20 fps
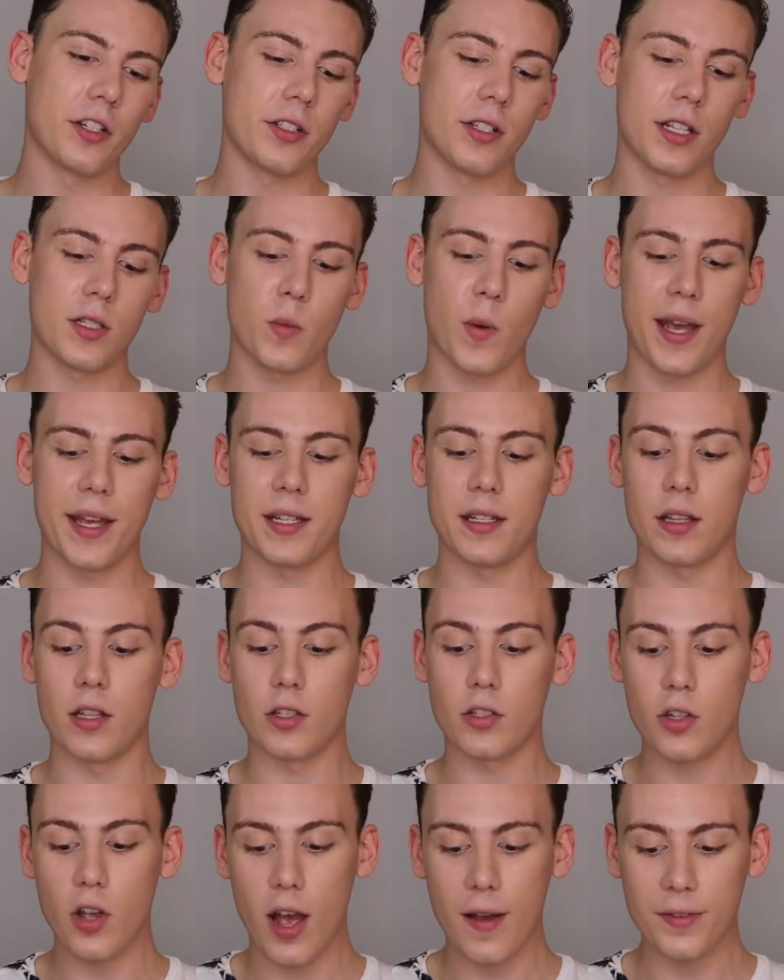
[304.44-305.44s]
so that's why I did the
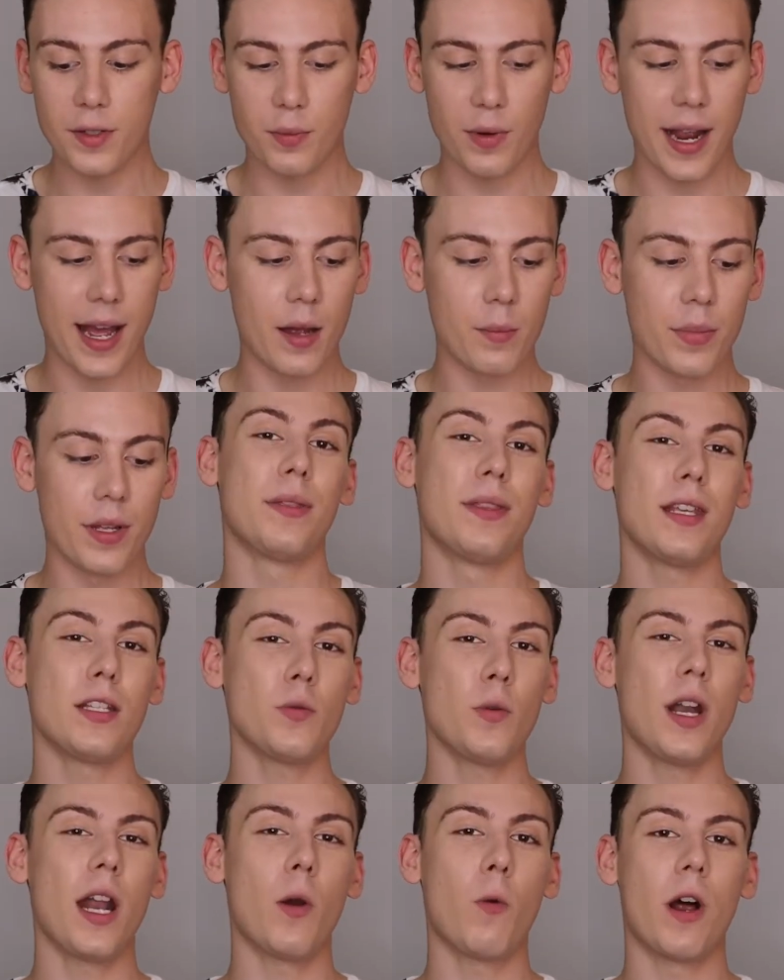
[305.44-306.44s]
soft brown. But this
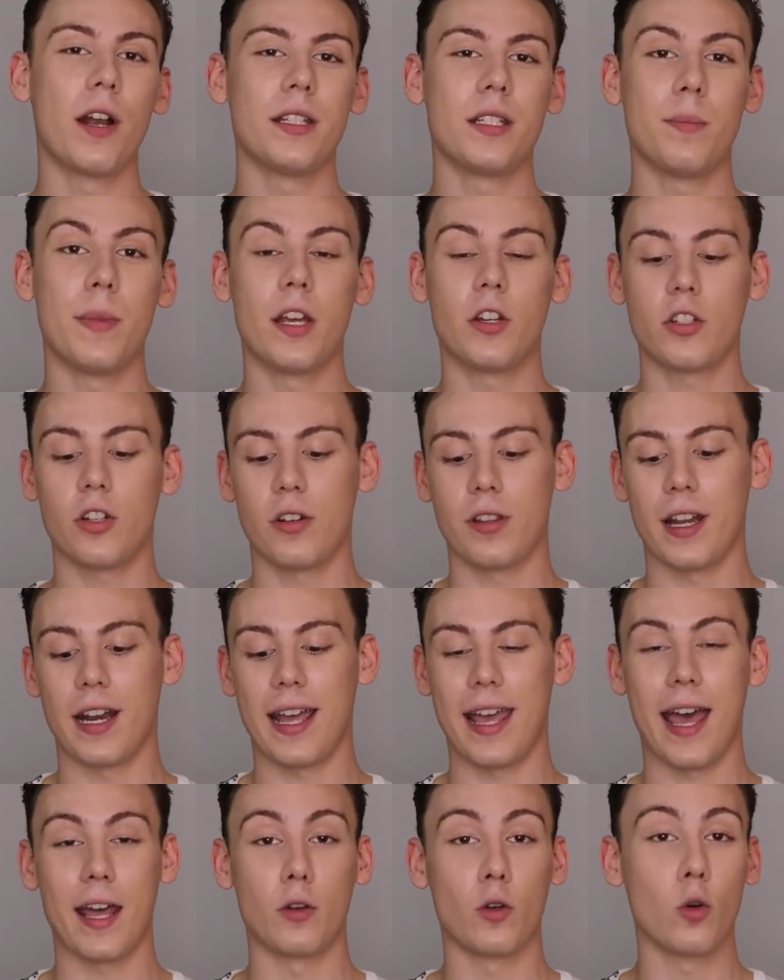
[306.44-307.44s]
one I wanted to make sure that
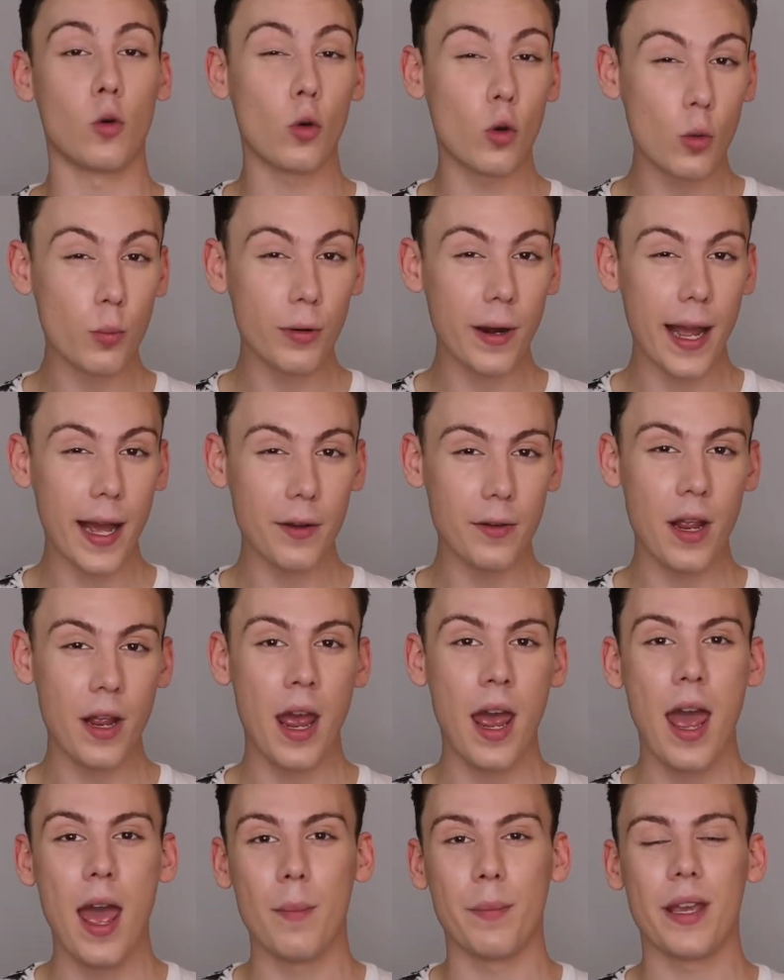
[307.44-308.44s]
I had cool brown
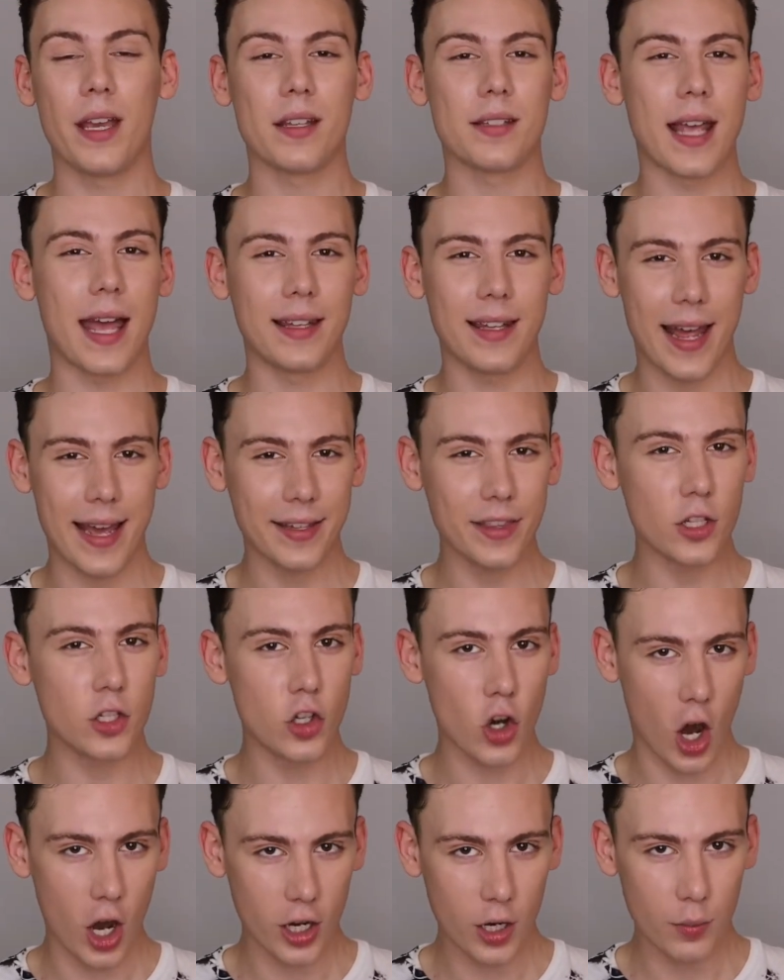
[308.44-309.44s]
because I like the
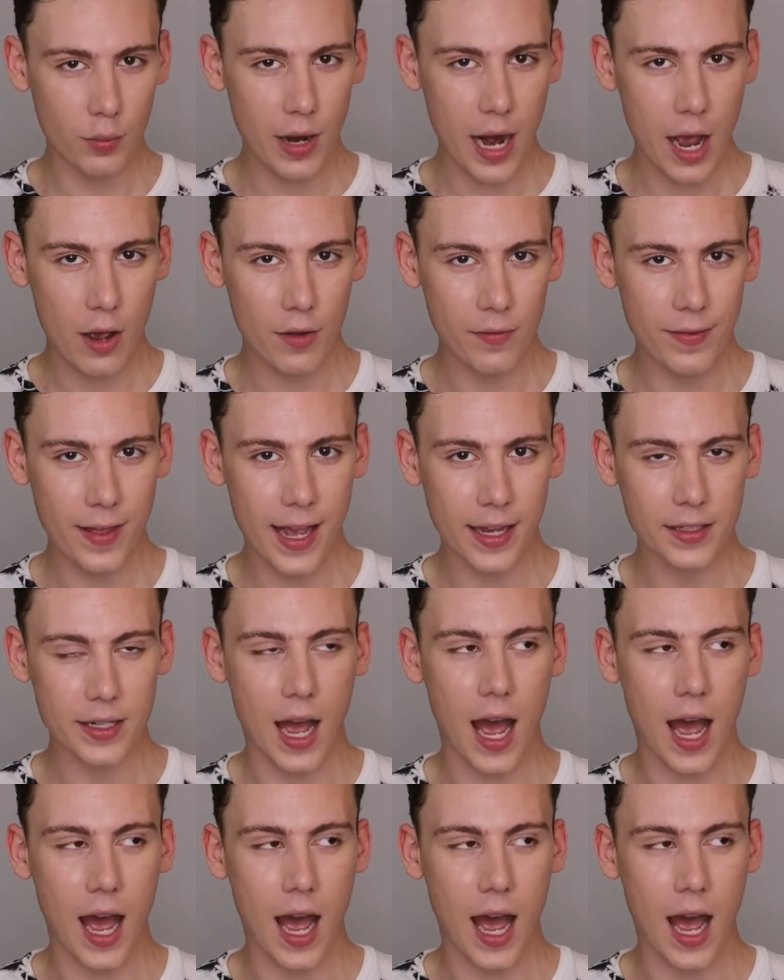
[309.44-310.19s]
darker brow effect.